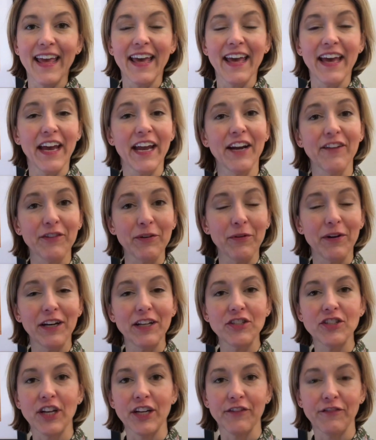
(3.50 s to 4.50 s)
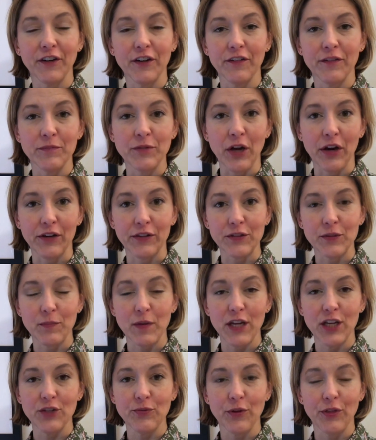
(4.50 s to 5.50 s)
Hey everyone, Jennifer from Tarle
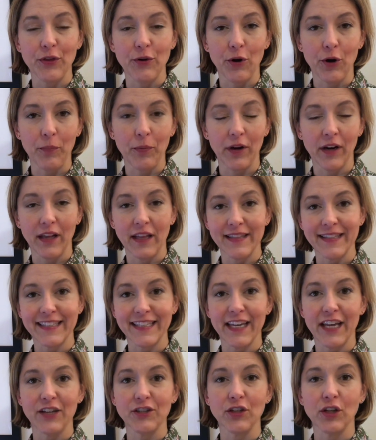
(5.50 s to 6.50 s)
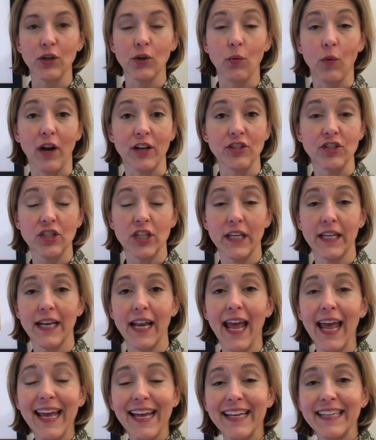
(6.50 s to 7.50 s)
Speech with your pronunciation question.
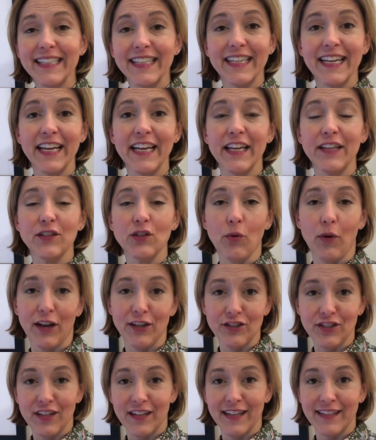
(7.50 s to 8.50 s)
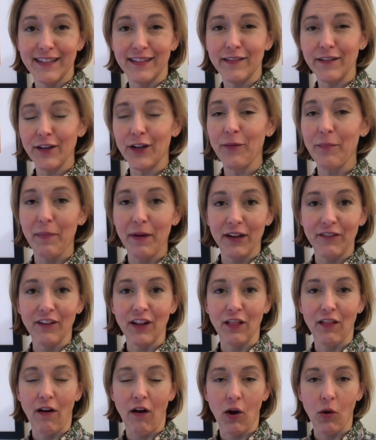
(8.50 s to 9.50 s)
Today's question is a little bit of a
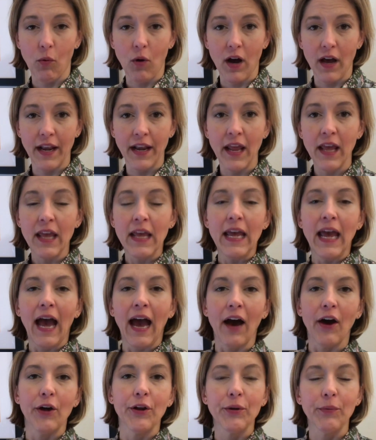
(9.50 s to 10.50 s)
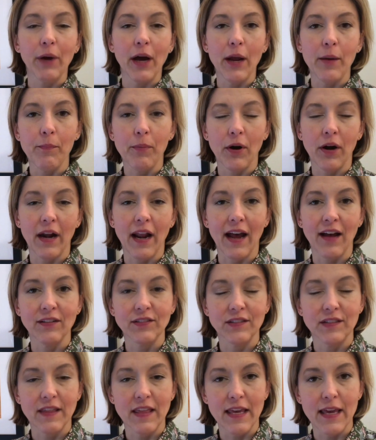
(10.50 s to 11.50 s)
long one. How do I
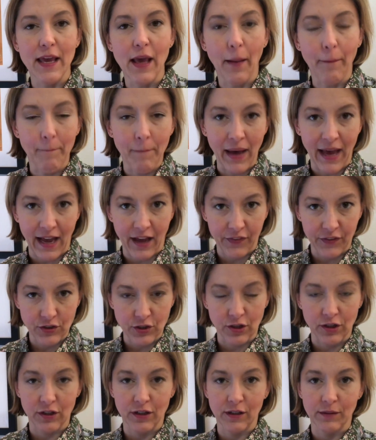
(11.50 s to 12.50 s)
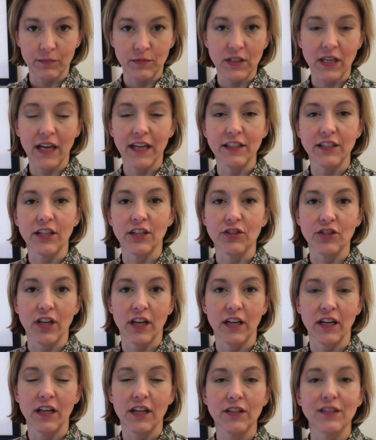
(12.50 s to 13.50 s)
pronounce the math terms
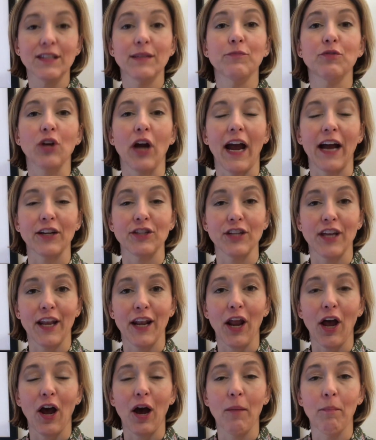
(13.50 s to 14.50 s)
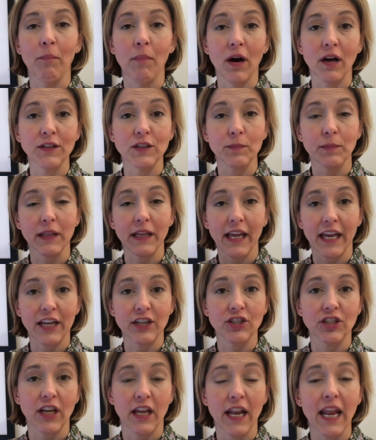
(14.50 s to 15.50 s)
addition, subtraction,
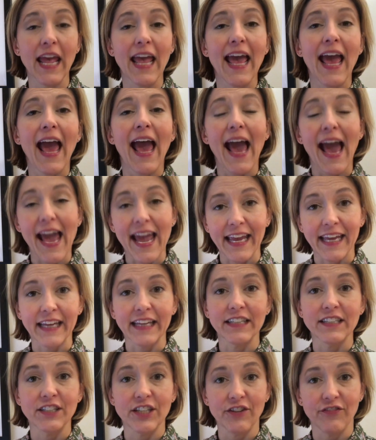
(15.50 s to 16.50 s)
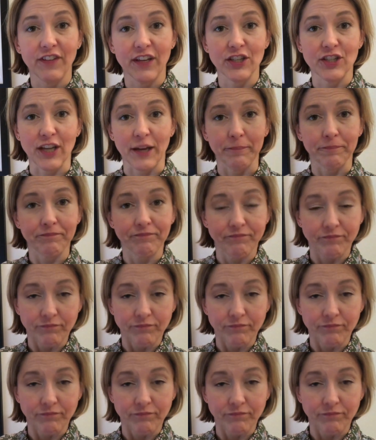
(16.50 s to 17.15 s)
multiplication, and division?